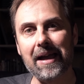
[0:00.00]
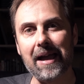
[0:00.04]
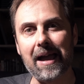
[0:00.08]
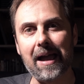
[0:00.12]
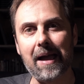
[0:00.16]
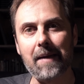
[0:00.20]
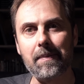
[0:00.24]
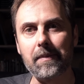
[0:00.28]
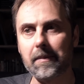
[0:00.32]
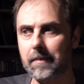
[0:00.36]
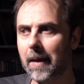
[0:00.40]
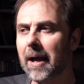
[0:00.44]

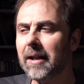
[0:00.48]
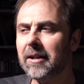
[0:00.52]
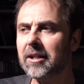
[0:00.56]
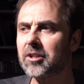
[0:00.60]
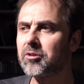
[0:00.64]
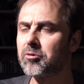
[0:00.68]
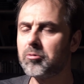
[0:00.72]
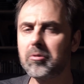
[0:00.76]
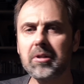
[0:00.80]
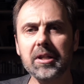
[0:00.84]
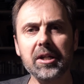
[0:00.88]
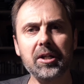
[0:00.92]
And that,
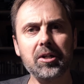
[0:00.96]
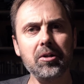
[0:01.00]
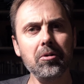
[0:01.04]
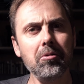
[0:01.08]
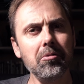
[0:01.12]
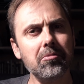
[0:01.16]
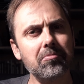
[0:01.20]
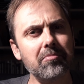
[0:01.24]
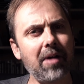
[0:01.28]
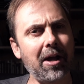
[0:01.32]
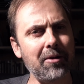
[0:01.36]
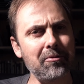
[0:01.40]
that's really
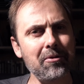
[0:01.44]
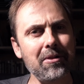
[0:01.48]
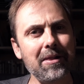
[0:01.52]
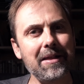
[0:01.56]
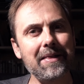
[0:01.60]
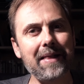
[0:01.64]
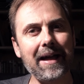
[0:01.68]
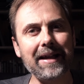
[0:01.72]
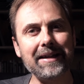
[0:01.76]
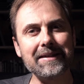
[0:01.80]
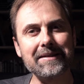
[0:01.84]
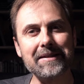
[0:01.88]
cool. I
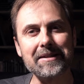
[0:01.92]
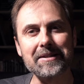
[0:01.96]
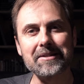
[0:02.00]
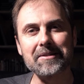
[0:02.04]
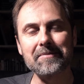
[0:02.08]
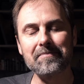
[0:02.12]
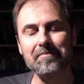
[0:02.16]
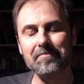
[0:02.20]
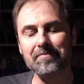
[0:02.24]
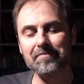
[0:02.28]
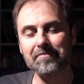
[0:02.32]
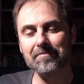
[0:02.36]
really like
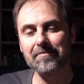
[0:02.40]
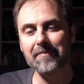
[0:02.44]
this.